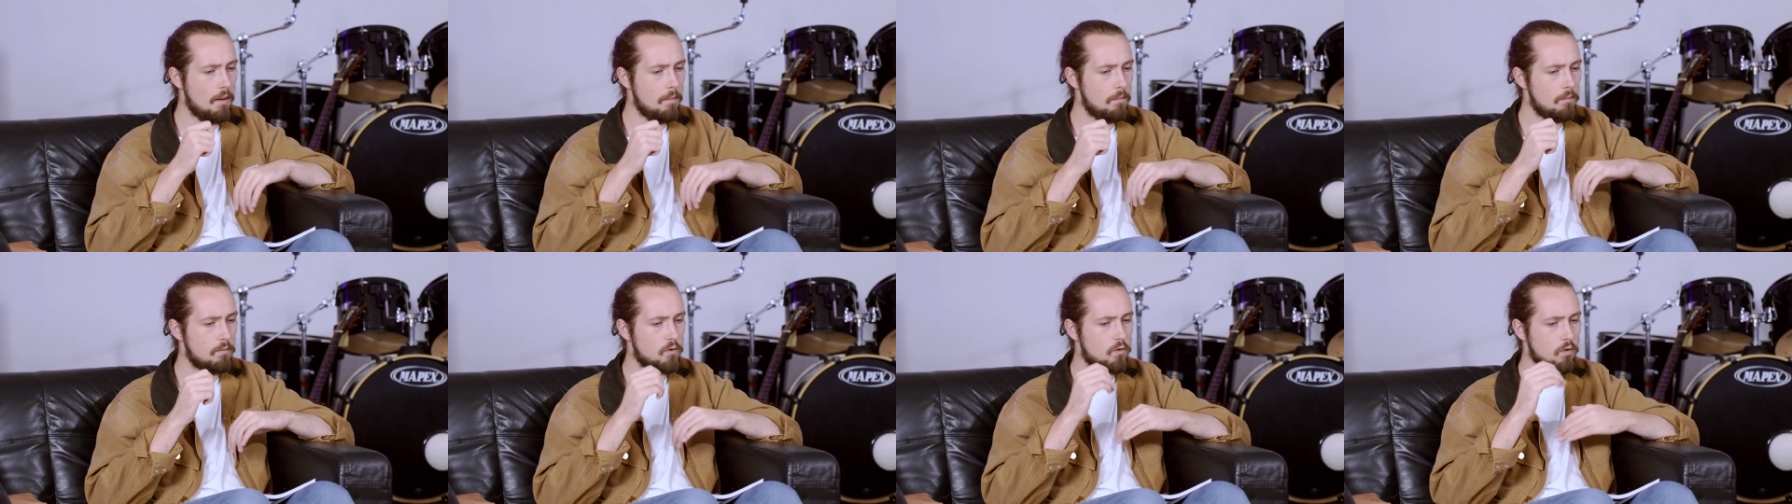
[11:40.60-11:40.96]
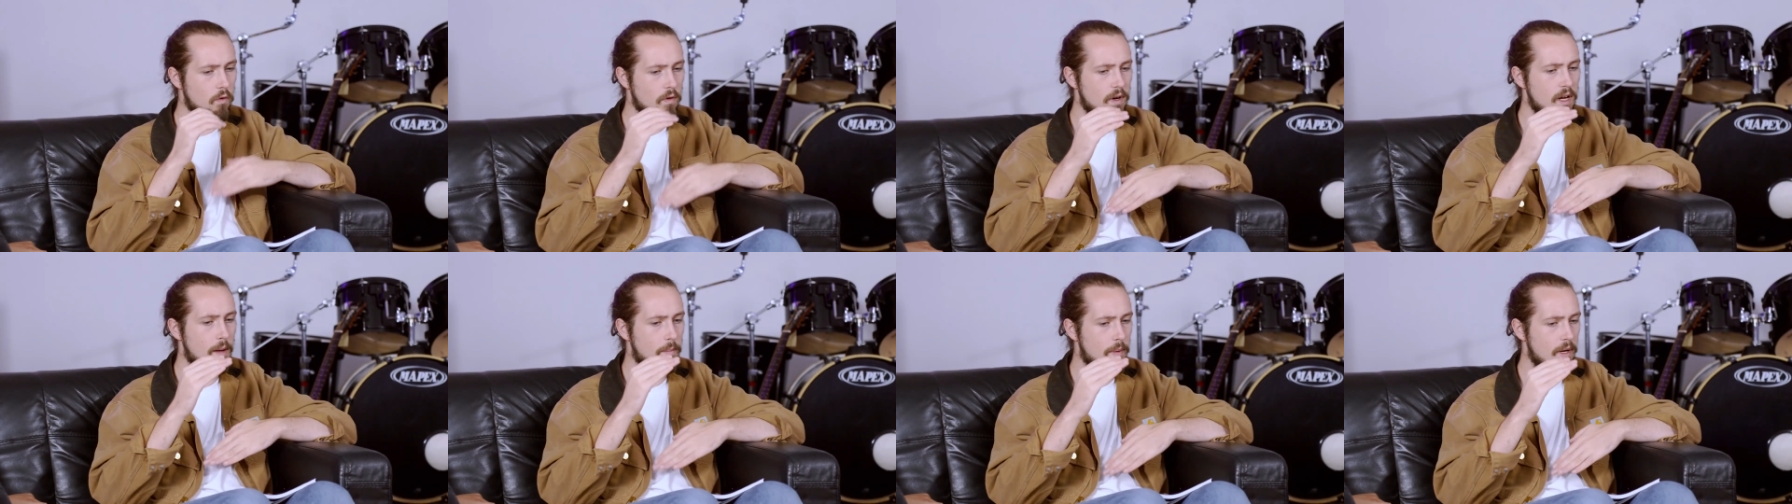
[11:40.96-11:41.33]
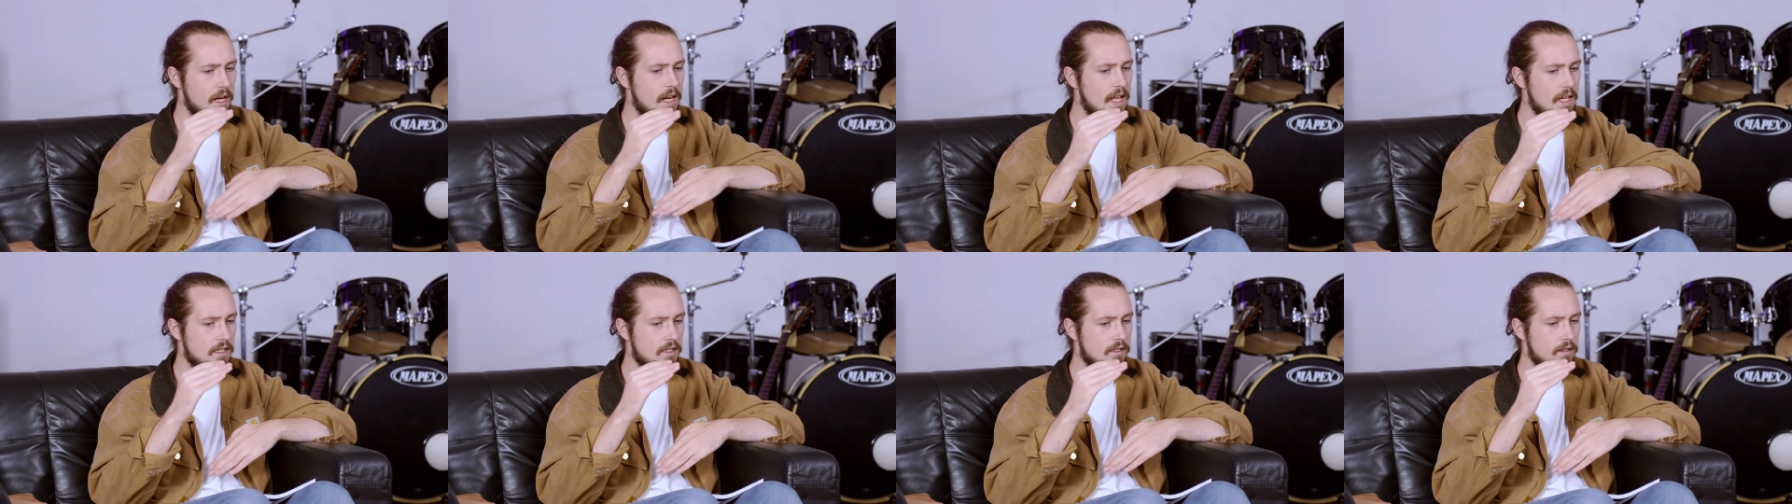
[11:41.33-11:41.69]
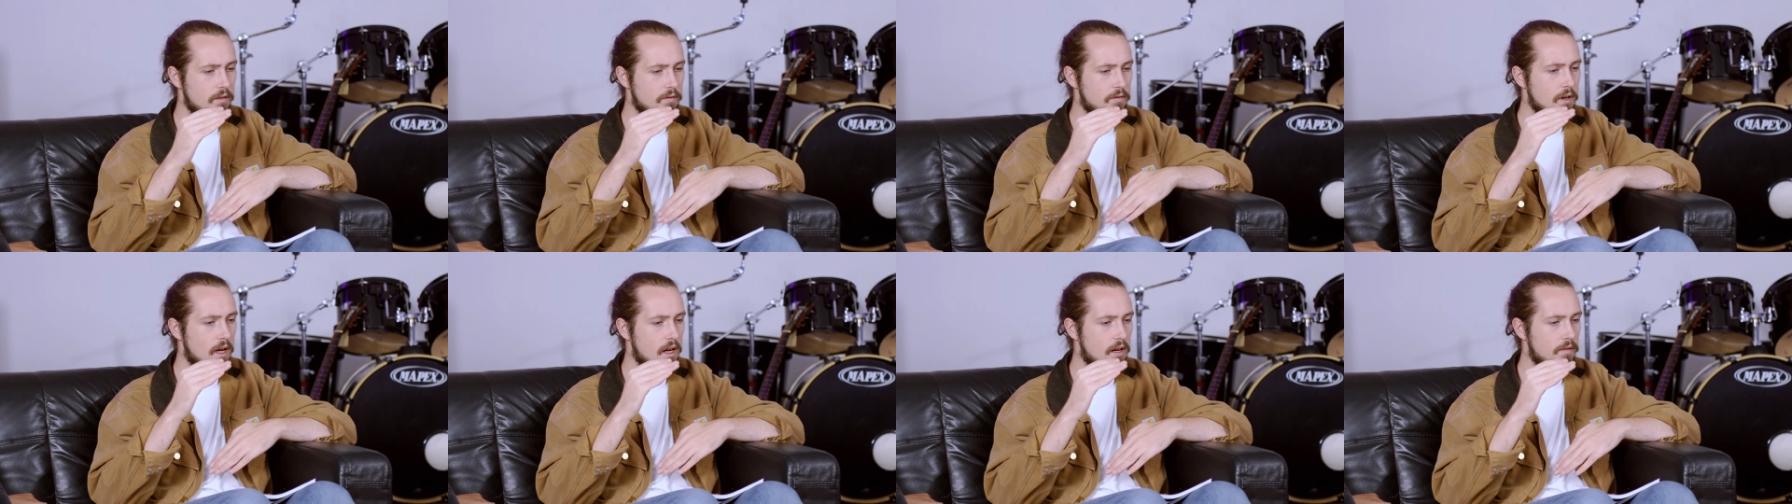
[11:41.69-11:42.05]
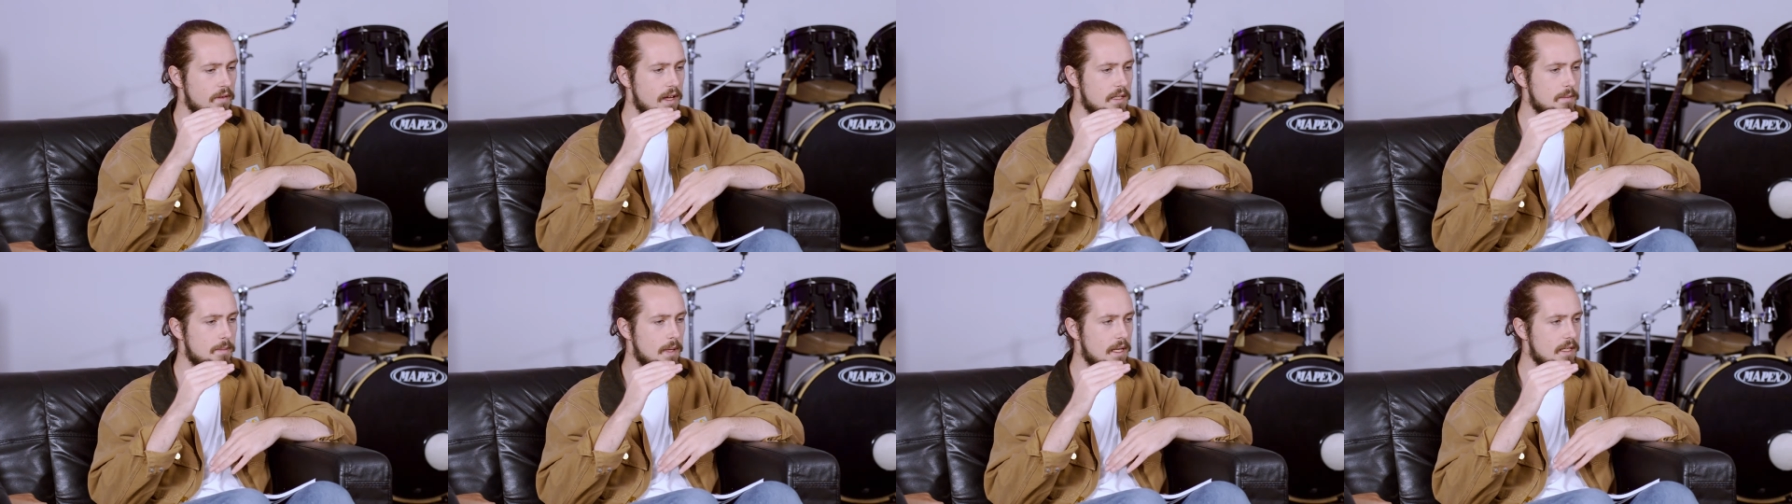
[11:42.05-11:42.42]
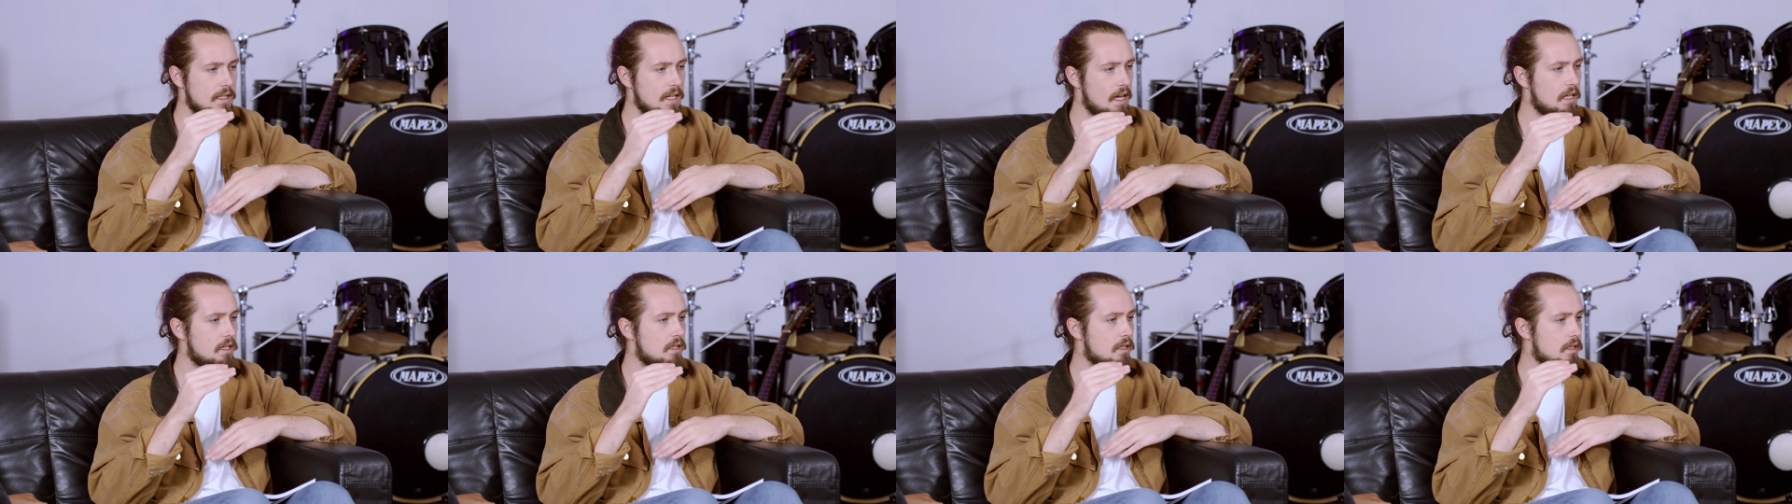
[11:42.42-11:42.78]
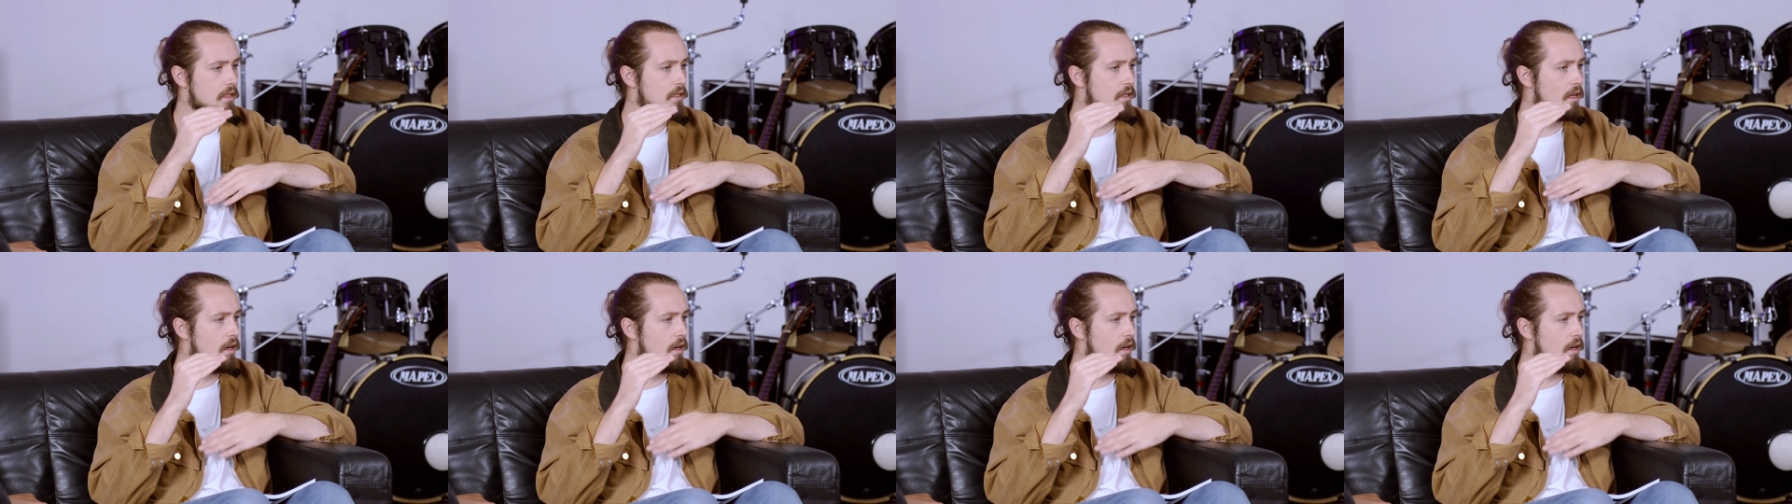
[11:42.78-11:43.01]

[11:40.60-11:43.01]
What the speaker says: drawing up a list of kind of expectations